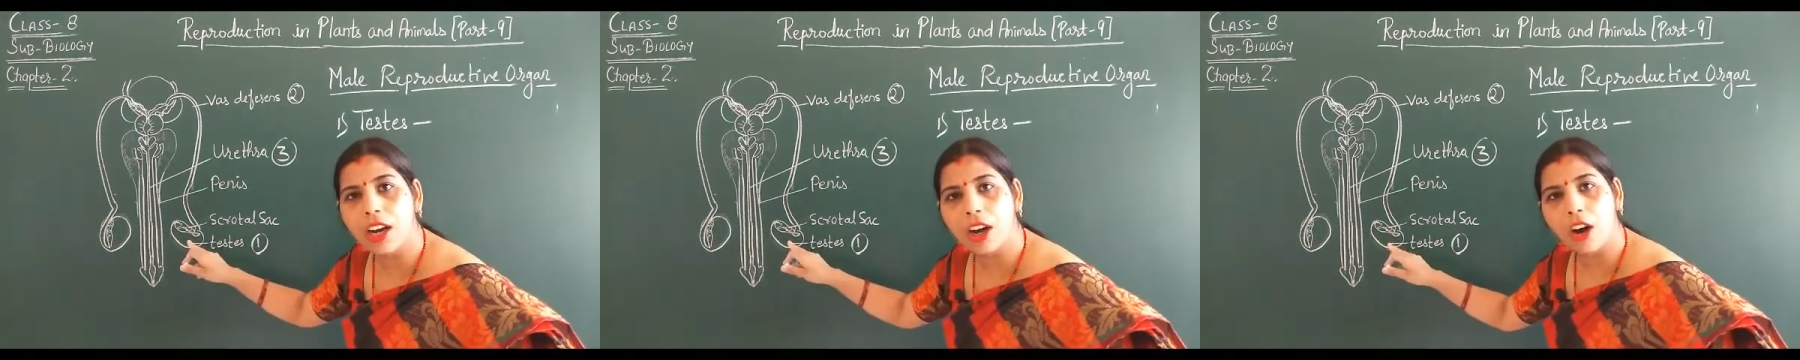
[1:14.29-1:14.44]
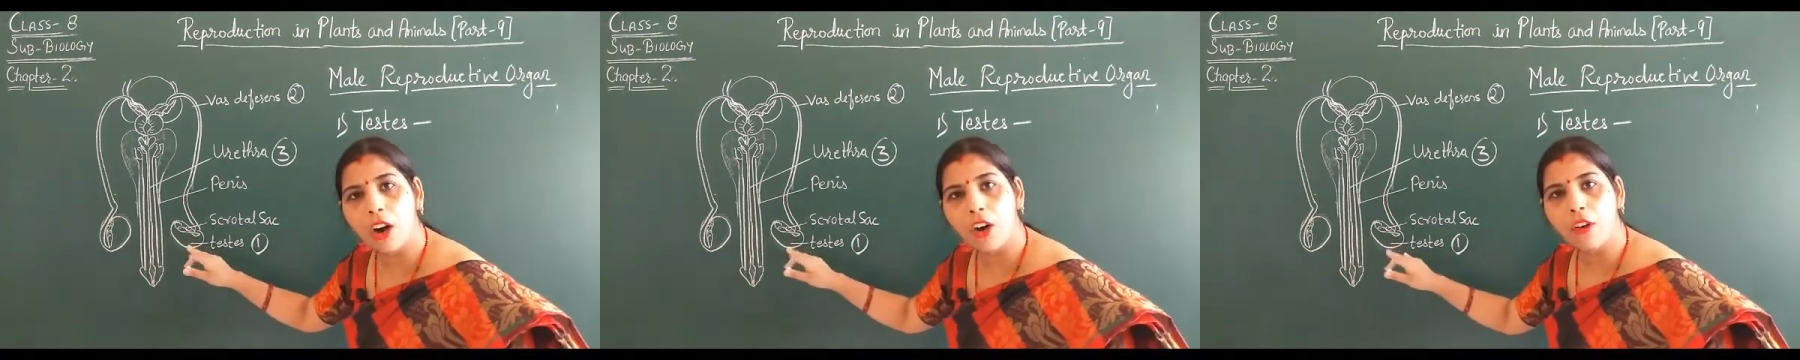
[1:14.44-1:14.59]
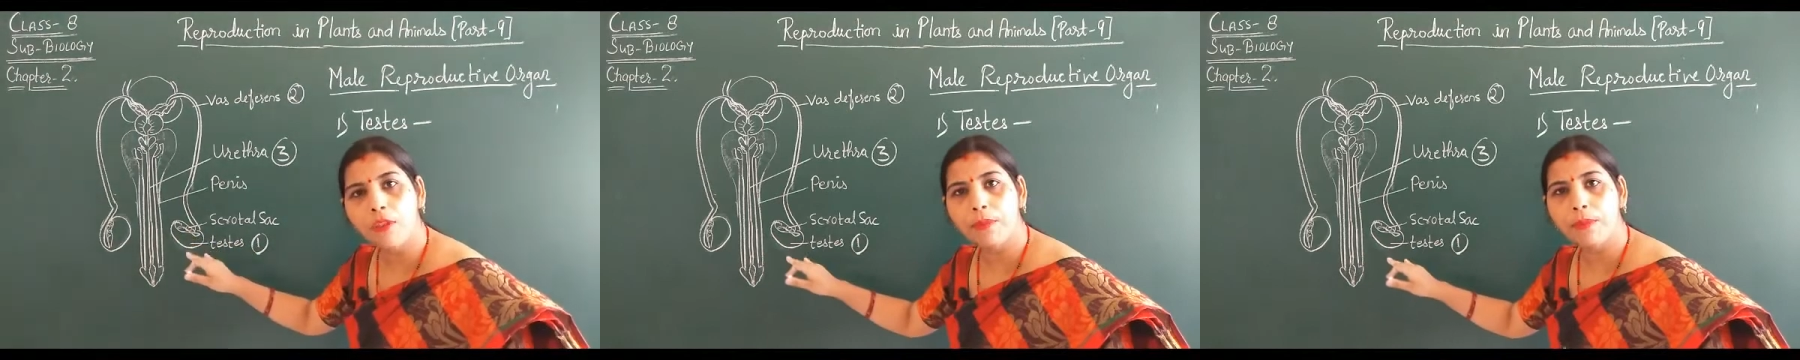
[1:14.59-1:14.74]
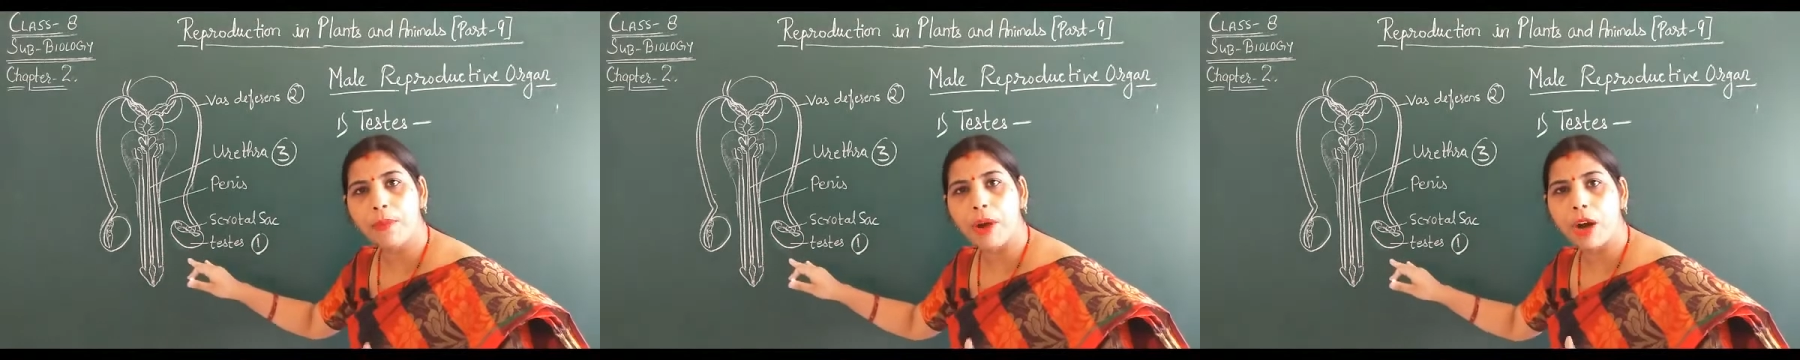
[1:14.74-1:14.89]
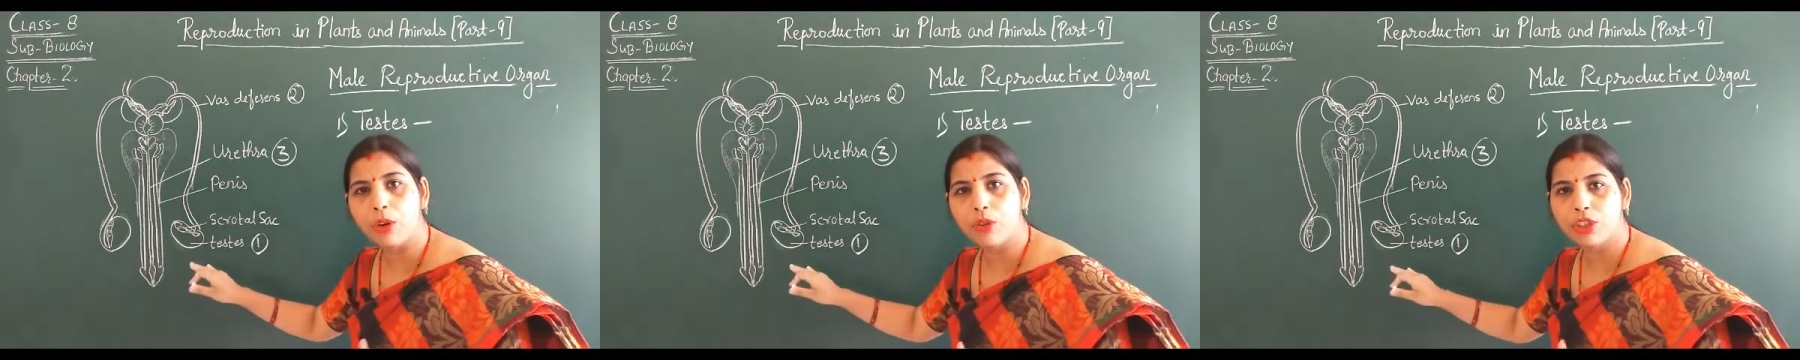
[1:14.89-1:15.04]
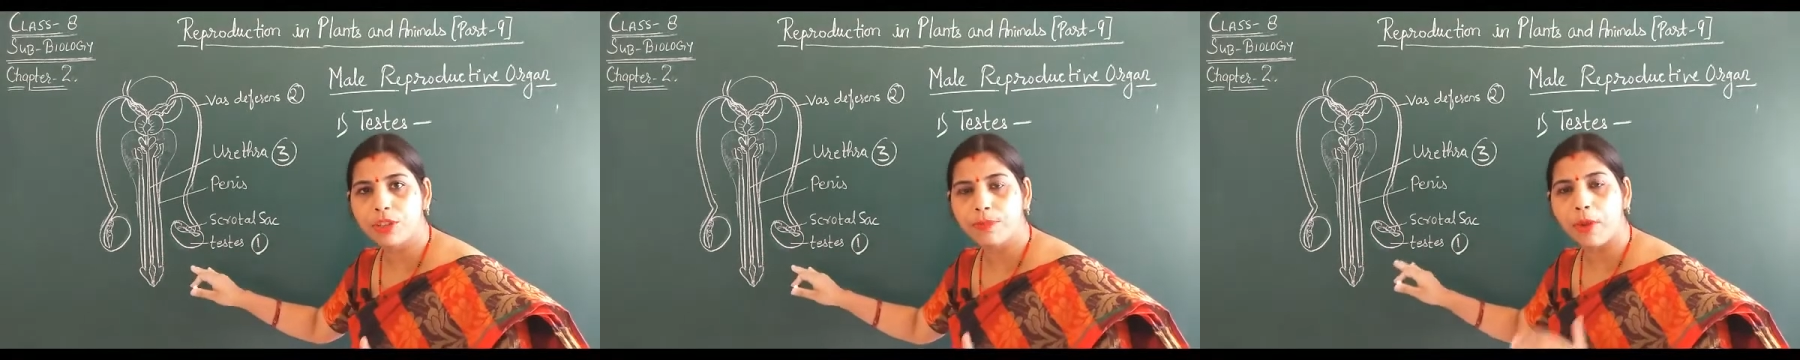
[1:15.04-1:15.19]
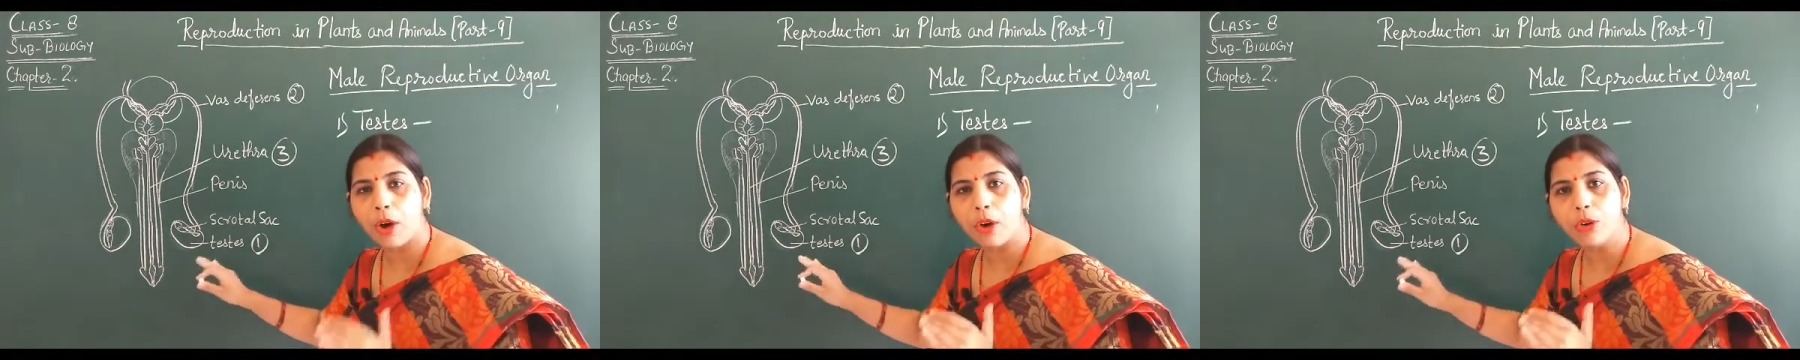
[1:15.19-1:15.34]
of
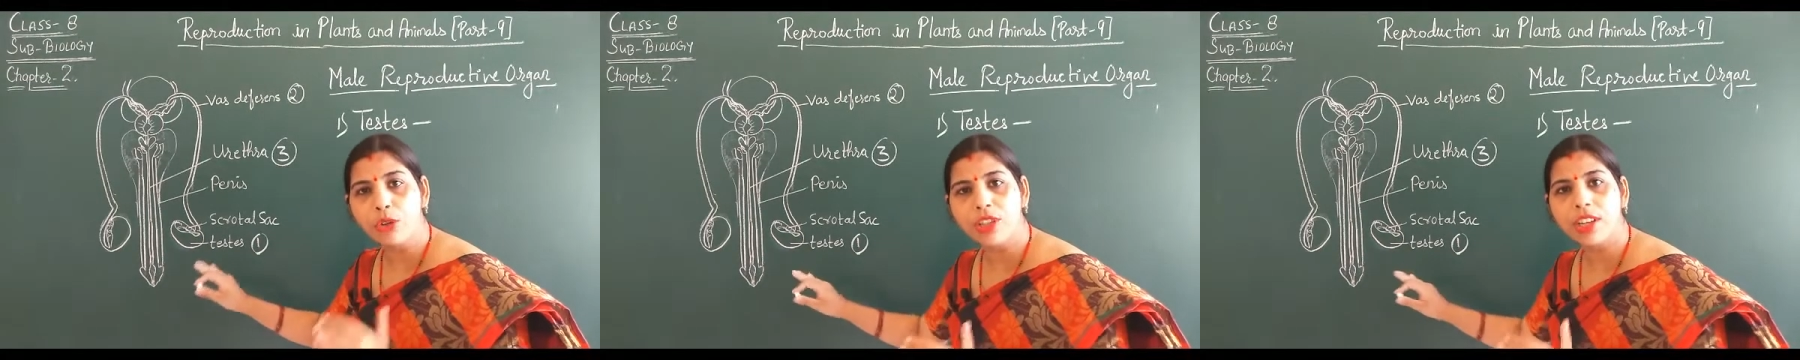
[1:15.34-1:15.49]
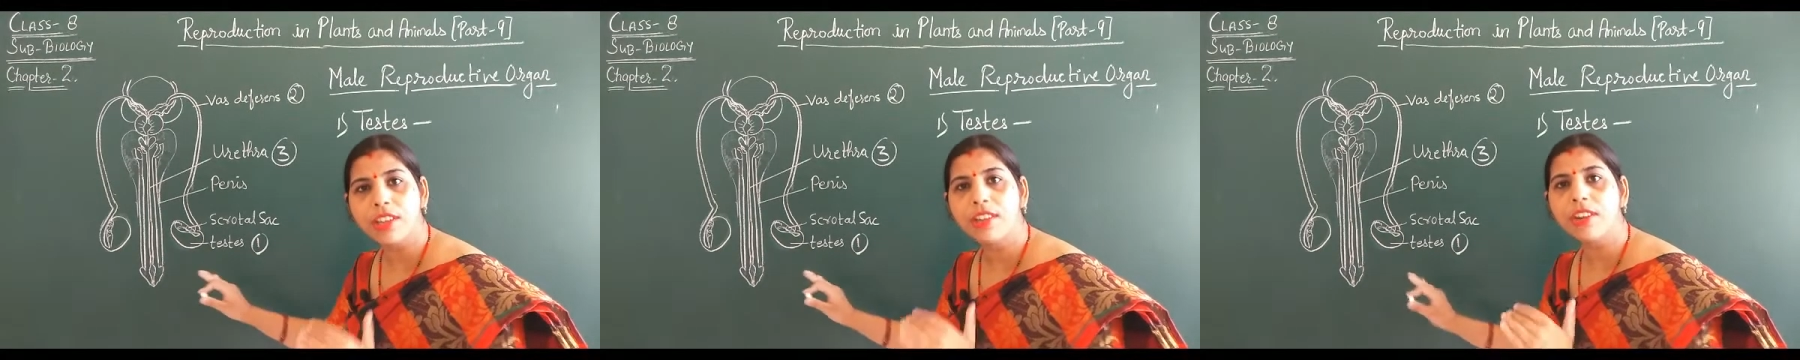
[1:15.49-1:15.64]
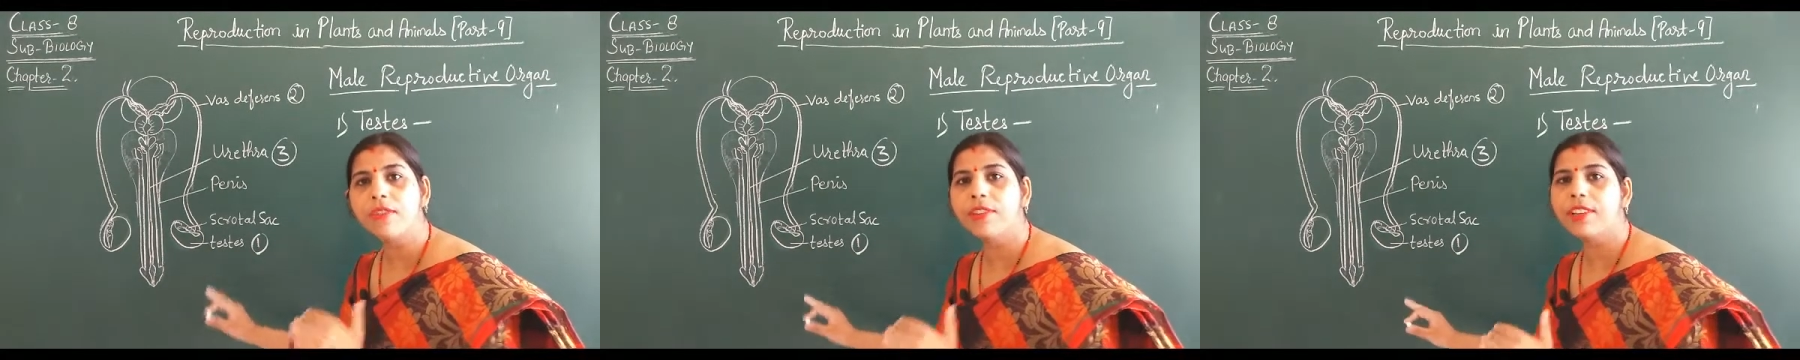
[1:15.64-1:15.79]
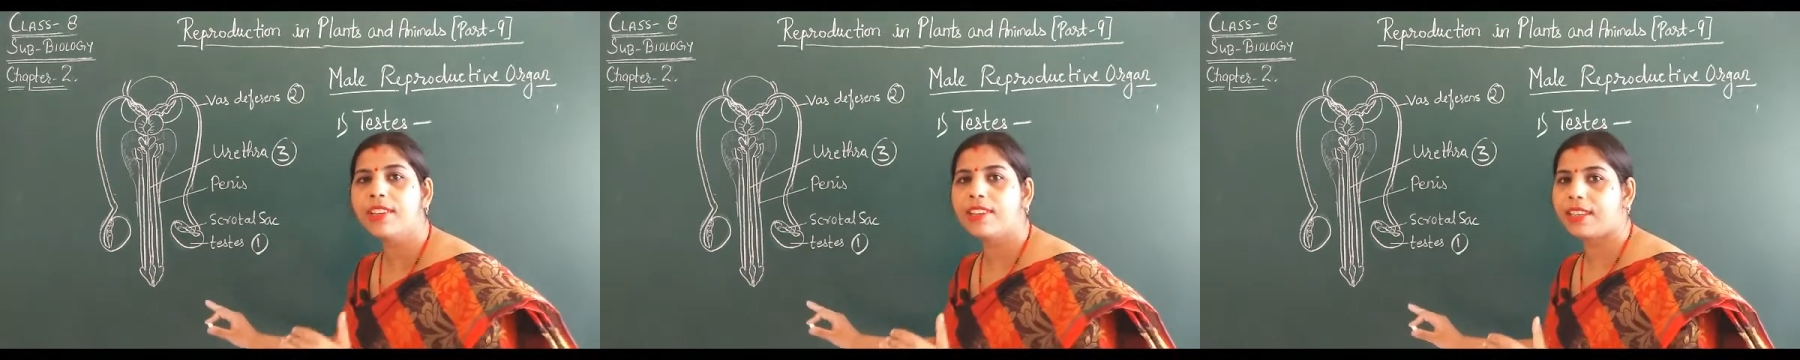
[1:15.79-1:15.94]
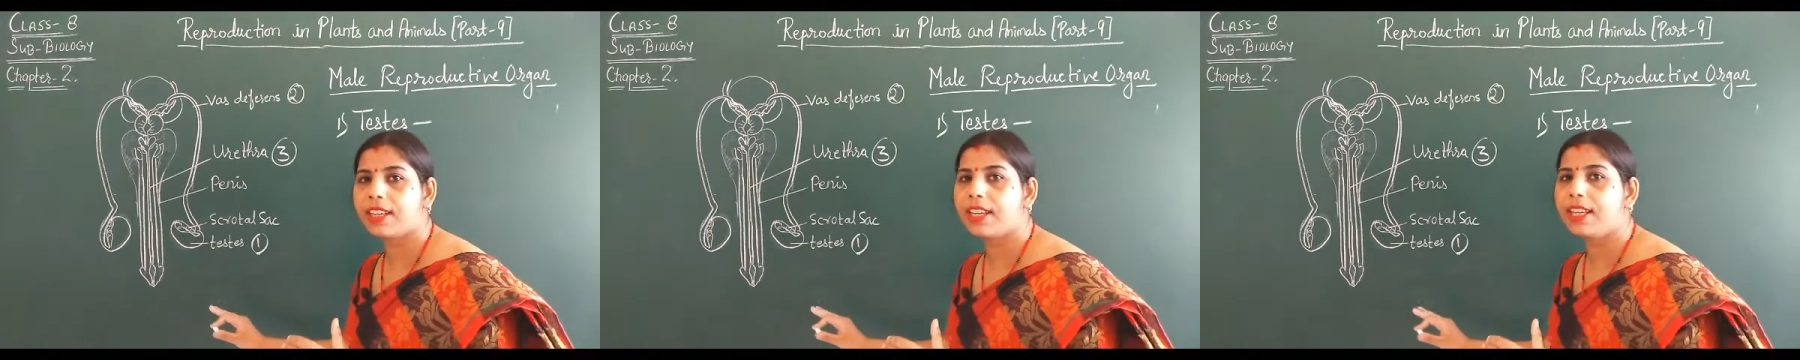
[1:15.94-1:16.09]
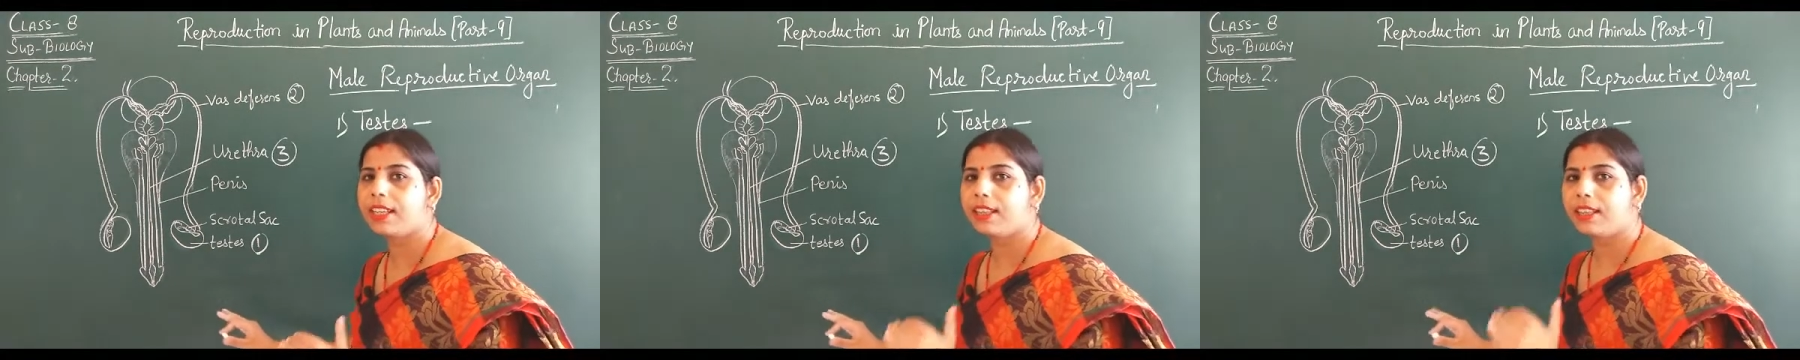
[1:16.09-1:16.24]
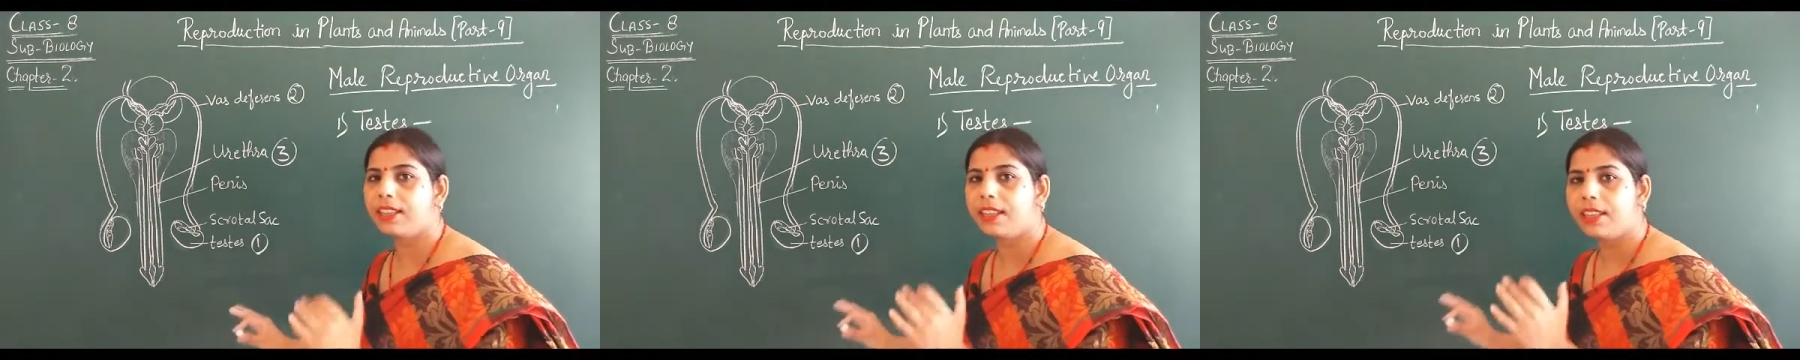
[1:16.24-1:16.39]
pouches of
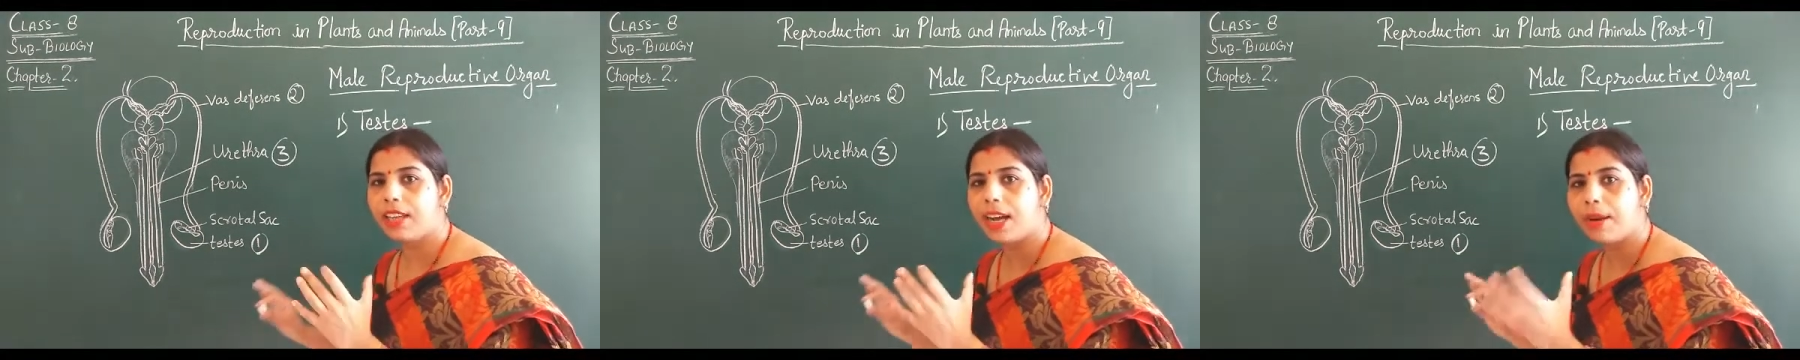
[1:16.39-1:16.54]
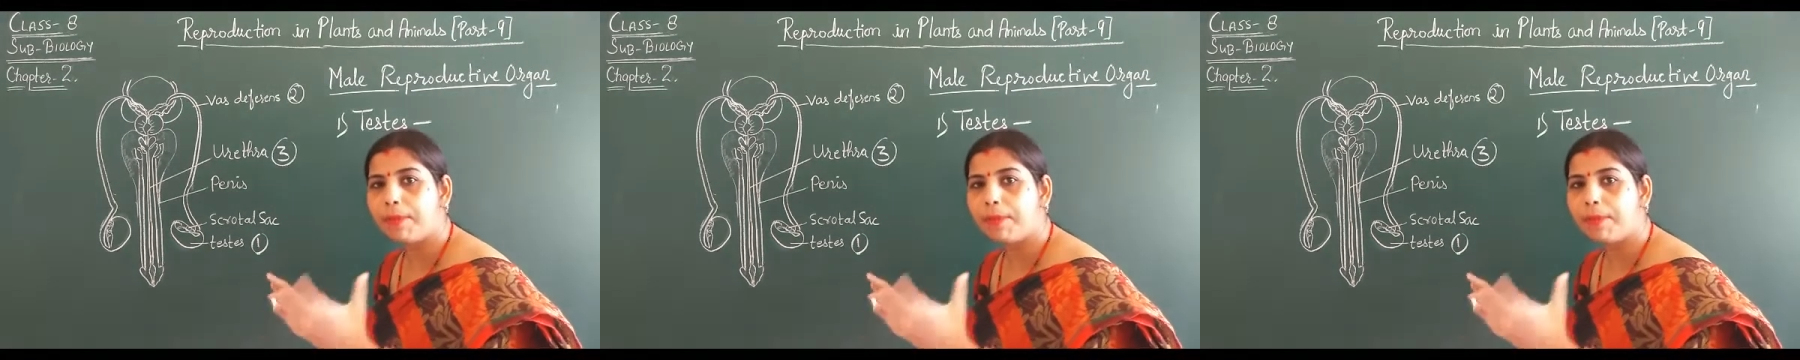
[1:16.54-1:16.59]
skin.